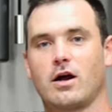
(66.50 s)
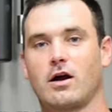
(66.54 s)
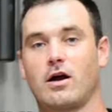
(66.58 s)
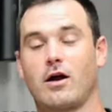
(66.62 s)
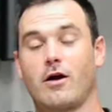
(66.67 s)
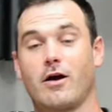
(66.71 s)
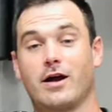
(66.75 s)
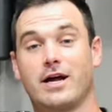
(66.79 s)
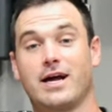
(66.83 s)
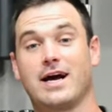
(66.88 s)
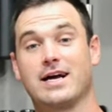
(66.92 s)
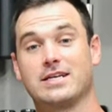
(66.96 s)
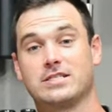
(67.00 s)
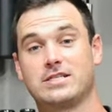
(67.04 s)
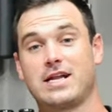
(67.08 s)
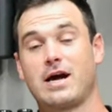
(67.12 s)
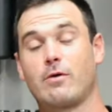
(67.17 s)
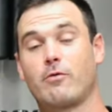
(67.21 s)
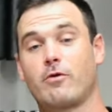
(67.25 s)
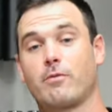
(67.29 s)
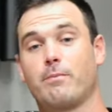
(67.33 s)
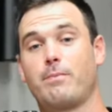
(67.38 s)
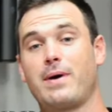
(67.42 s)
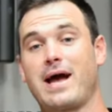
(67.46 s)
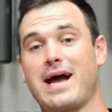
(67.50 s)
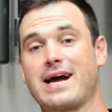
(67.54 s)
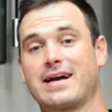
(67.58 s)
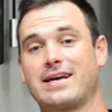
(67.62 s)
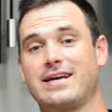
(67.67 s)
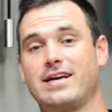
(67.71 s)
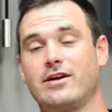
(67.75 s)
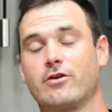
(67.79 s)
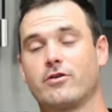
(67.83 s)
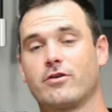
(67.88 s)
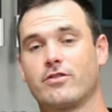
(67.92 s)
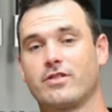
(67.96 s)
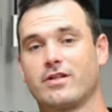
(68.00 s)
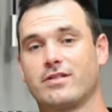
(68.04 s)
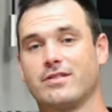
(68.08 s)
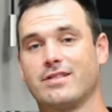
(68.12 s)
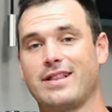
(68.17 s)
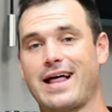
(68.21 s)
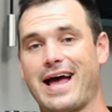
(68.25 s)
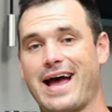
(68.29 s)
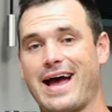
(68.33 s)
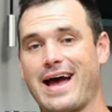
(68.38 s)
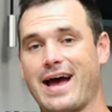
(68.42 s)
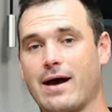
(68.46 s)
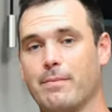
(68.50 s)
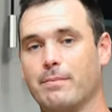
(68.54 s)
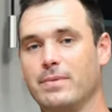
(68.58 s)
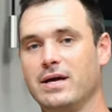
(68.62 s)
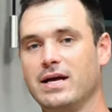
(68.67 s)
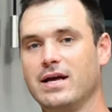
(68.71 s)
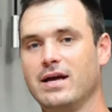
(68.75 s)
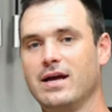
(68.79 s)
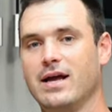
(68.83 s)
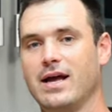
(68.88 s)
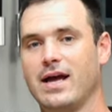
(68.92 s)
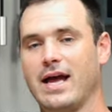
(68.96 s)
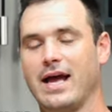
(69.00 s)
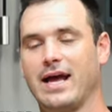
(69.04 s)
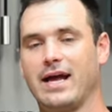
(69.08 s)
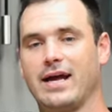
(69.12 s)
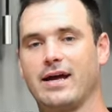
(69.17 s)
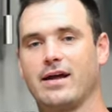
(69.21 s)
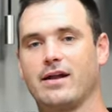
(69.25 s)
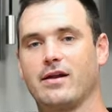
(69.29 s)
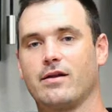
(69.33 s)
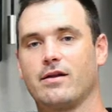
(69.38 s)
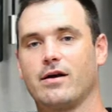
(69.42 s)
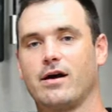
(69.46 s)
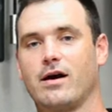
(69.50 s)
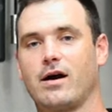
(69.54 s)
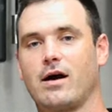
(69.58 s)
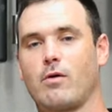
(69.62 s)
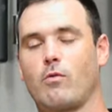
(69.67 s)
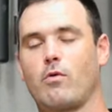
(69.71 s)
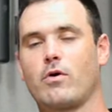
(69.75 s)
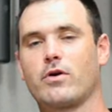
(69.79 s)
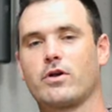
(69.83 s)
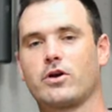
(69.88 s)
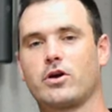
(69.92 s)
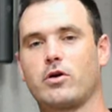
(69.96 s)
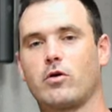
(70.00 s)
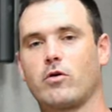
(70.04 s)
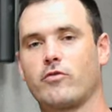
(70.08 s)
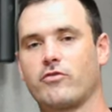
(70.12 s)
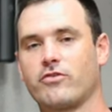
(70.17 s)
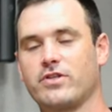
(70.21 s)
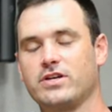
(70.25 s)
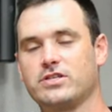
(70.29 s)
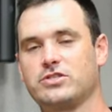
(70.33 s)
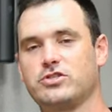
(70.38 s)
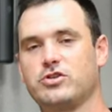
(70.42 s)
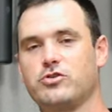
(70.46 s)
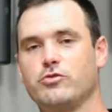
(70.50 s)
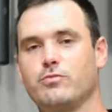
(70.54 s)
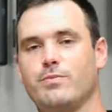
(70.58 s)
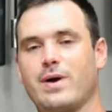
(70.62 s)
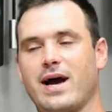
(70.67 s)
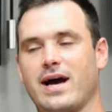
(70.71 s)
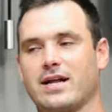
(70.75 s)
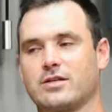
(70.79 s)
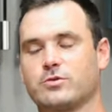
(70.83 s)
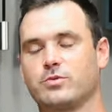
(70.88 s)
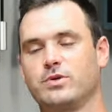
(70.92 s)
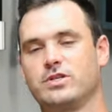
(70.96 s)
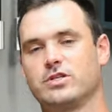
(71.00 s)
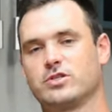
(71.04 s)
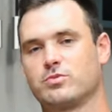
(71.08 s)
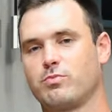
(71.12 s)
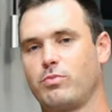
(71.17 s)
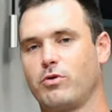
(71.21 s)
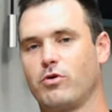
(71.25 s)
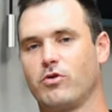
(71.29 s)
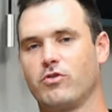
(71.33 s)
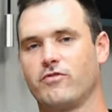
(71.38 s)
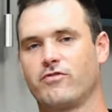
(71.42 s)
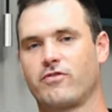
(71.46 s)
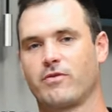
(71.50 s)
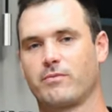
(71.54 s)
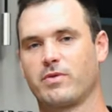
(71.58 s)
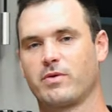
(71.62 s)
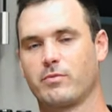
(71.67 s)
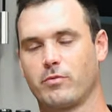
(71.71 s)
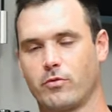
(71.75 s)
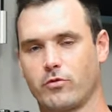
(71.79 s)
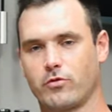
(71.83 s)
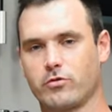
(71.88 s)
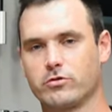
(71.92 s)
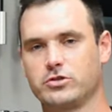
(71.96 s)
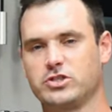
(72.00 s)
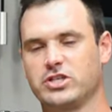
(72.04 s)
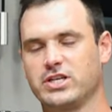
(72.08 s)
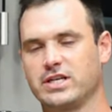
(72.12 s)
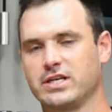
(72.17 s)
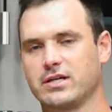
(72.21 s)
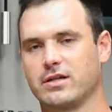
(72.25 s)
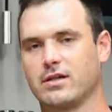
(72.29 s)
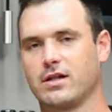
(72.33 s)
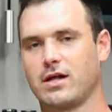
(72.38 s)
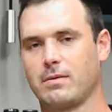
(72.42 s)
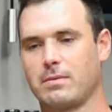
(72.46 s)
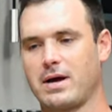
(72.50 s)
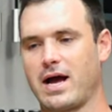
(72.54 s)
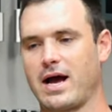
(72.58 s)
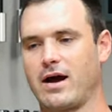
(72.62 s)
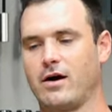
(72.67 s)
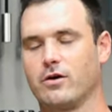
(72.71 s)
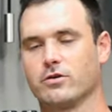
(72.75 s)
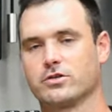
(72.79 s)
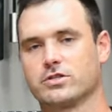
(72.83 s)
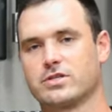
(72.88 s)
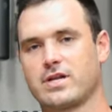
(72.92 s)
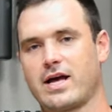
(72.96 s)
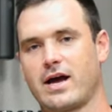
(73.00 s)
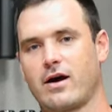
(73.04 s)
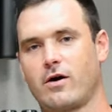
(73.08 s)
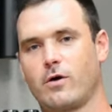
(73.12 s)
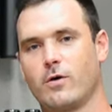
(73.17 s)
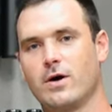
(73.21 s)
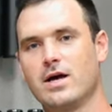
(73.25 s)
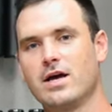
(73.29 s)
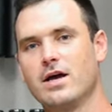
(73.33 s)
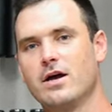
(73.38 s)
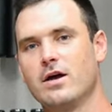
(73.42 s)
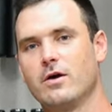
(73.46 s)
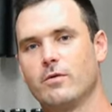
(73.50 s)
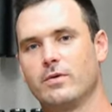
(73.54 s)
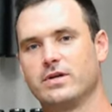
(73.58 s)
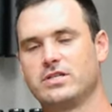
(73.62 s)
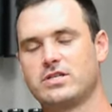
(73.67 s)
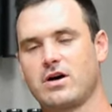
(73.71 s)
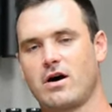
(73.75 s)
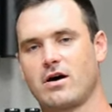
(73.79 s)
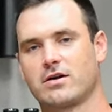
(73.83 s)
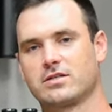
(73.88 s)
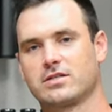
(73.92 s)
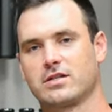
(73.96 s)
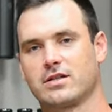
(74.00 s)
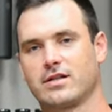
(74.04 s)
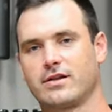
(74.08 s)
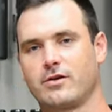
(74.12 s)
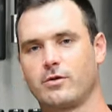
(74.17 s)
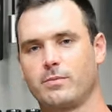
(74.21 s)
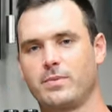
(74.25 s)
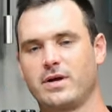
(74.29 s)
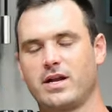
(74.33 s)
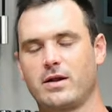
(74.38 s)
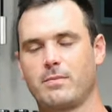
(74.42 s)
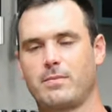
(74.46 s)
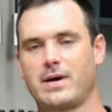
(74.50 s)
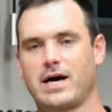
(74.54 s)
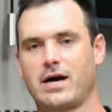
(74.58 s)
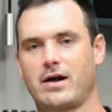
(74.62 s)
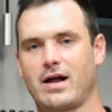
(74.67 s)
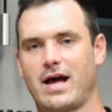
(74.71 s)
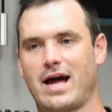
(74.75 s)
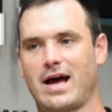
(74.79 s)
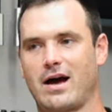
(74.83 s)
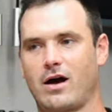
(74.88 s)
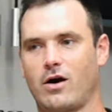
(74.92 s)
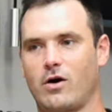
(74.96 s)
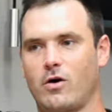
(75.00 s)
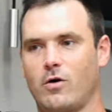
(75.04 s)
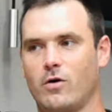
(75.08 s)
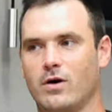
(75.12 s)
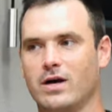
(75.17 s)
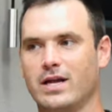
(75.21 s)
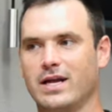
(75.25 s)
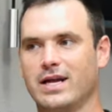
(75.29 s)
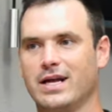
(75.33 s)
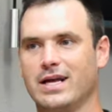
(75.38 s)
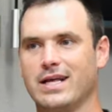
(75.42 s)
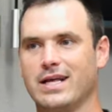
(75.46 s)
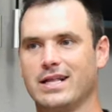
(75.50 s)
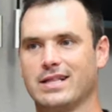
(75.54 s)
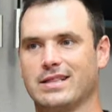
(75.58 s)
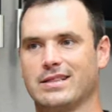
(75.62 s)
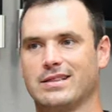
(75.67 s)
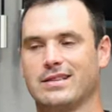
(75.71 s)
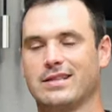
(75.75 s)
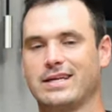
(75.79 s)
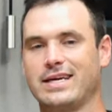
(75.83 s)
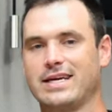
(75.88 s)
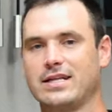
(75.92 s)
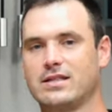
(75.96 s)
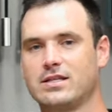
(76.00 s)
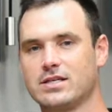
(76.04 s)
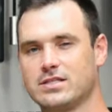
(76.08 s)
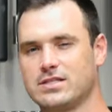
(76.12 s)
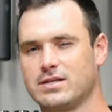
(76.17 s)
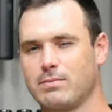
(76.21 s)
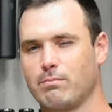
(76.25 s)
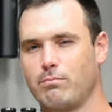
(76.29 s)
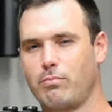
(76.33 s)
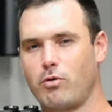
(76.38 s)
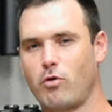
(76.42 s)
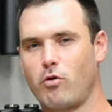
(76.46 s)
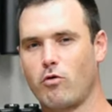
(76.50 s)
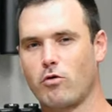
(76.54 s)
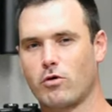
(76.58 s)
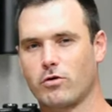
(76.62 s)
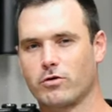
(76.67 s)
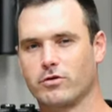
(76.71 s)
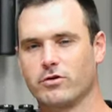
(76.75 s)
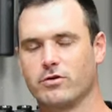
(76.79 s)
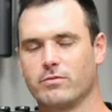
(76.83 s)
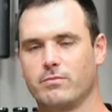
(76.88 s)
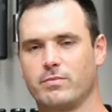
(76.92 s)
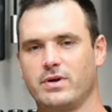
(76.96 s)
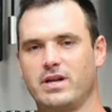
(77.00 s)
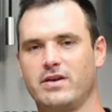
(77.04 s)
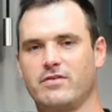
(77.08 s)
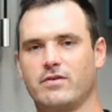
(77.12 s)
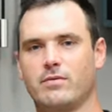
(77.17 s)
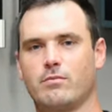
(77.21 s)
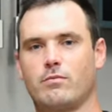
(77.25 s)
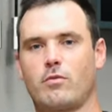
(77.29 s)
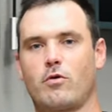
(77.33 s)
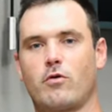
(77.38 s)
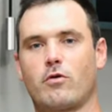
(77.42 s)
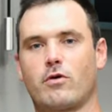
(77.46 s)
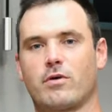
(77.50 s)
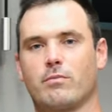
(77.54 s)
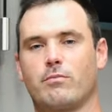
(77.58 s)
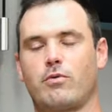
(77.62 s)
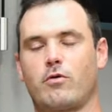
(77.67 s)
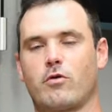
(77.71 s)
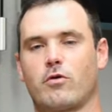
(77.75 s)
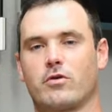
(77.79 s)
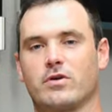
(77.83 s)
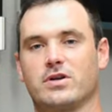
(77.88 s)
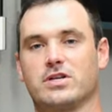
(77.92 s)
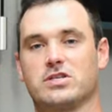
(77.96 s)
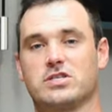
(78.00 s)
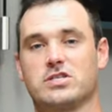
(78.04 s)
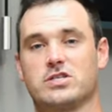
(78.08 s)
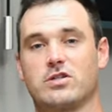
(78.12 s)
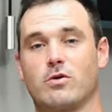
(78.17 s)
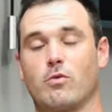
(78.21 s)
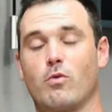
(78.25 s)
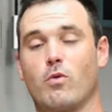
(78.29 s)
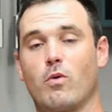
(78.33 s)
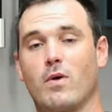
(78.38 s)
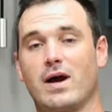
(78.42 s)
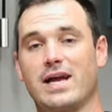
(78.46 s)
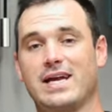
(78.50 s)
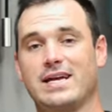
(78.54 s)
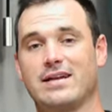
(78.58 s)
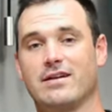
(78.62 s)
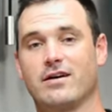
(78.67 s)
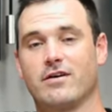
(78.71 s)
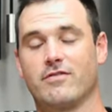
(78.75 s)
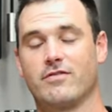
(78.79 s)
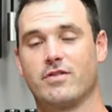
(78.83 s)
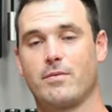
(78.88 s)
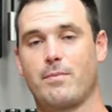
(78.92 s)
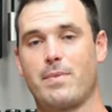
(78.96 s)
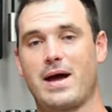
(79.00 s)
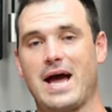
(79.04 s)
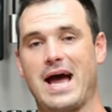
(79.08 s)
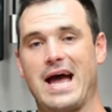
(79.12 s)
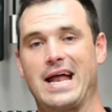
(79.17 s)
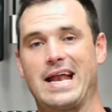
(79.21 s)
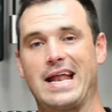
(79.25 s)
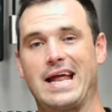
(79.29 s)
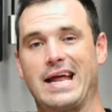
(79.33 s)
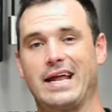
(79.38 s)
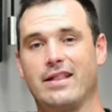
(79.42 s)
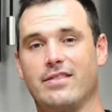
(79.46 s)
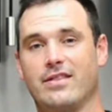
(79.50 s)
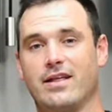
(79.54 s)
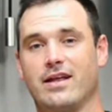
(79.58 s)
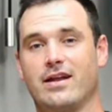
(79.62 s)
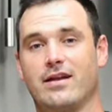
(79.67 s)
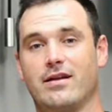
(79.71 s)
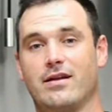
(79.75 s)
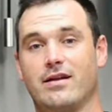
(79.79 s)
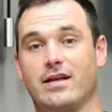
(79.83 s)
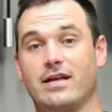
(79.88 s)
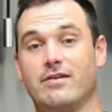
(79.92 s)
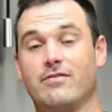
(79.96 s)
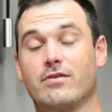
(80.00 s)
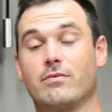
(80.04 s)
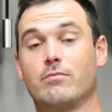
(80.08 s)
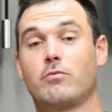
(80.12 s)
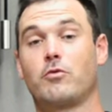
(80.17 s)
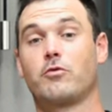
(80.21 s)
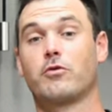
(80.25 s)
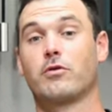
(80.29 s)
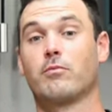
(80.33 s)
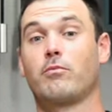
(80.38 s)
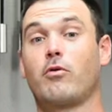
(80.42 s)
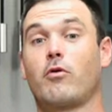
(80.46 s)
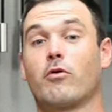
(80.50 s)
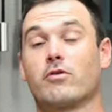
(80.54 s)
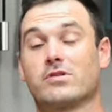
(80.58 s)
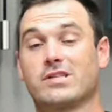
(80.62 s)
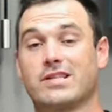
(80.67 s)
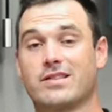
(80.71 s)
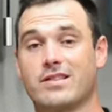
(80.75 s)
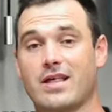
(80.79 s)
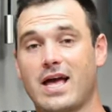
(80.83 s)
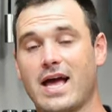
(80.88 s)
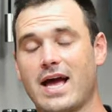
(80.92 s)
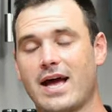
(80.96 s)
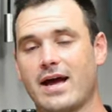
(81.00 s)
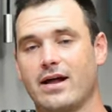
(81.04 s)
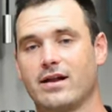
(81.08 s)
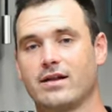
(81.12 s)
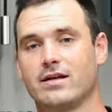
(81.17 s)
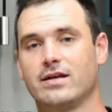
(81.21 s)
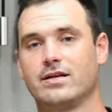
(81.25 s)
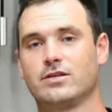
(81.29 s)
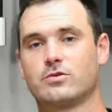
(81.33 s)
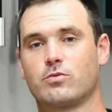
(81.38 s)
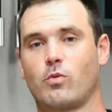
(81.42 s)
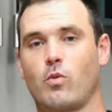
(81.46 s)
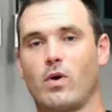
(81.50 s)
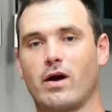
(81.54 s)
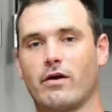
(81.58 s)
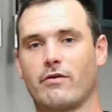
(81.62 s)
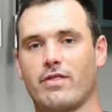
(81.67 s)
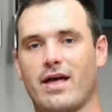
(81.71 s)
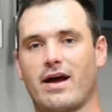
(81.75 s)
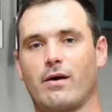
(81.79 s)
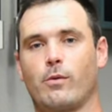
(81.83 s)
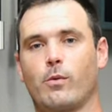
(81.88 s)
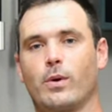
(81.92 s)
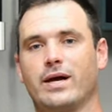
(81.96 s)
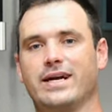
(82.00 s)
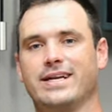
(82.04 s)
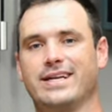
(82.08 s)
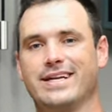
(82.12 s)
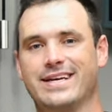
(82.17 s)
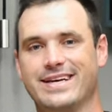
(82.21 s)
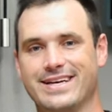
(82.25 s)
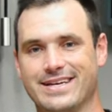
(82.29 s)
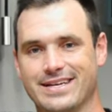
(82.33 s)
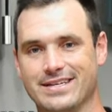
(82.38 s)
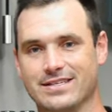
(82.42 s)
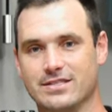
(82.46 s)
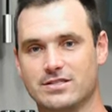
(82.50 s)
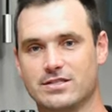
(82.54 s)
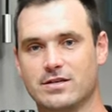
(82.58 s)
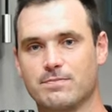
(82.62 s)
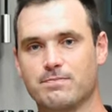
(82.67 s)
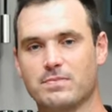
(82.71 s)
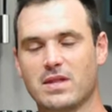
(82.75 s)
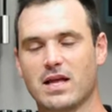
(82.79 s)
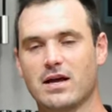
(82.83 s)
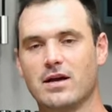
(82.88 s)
All right, guys, now we're back here in the lab, and I wanna go over these two bats we just pulled from the Marucci clubhouse. Now, we talked a little bit about how length is important, but even more important is the weight of the bat, and then even more important than that is where that weight is.